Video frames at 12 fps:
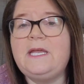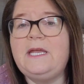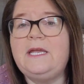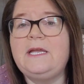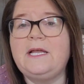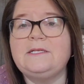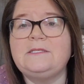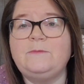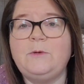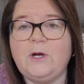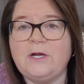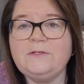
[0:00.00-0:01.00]
and got
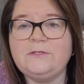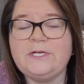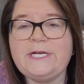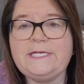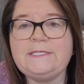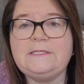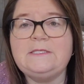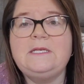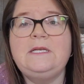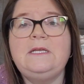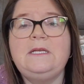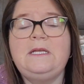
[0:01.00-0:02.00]
some groceries
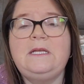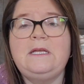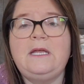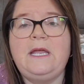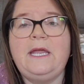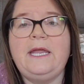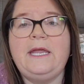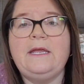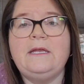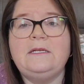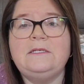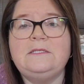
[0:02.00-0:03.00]

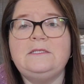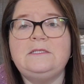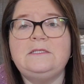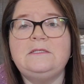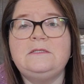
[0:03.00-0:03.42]
and